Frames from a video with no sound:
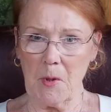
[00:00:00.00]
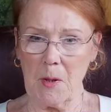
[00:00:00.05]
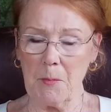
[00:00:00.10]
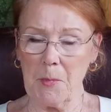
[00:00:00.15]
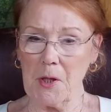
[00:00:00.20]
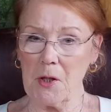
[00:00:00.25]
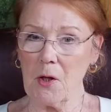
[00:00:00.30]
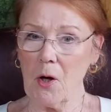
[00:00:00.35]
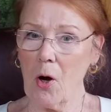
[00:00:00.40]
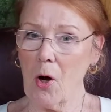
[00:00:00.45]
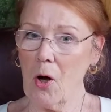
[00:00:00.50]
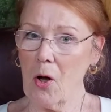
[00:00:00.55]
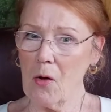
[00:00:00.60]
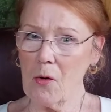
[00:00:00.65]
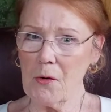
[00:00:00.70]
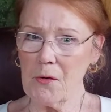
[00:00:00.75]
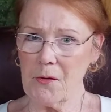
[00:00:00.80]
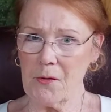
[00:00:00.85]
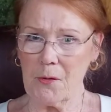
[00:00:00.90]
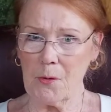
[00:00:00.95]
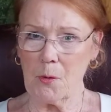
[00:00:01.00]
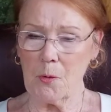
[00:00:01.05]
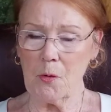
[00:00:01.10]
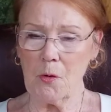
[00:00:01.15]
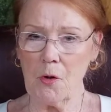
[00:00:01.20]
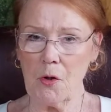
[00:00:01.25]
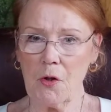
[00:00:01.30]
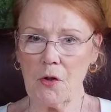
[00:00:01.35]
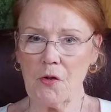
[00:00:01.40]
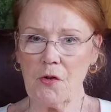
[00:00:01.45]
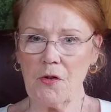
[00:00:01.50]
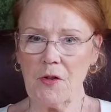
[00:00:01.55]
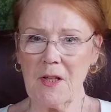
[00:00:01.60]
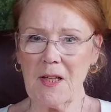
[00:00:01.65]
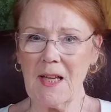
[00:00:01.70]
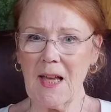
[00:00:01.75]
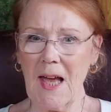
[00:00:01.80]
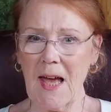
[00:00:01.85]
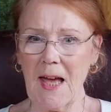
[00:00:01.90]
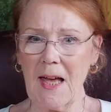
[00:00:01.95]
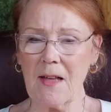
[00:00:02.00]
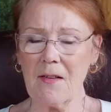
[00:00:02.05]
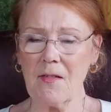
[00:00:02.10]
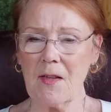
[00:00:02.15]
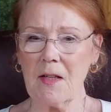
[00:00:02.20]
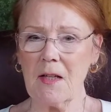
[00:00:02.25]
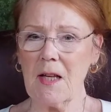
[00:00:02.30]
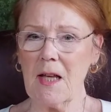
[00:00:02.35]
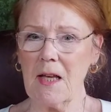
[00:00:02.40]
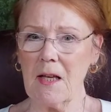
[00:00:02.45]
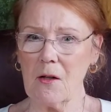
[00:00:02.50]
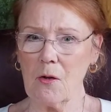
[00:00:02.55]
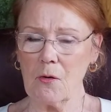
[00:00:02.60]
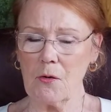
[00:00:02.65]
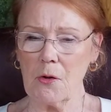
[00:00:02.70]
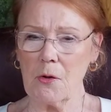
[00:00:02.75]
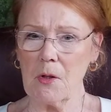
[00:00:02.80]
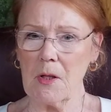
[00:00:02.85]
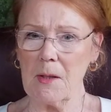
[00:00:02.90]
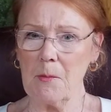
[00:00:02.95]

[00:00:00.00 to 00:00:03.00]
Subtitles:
but also she has an elderly